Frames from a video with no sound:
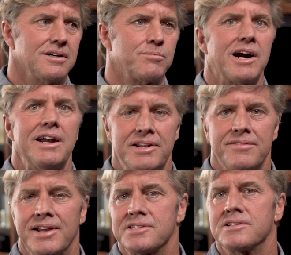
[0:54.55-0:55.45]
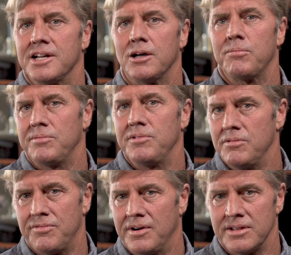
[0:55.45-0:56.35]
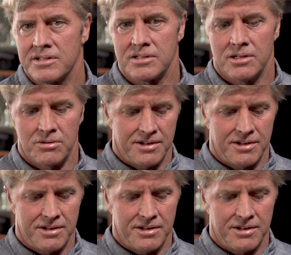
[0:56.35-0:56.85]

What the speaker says: a private investor, to help you fund this loan.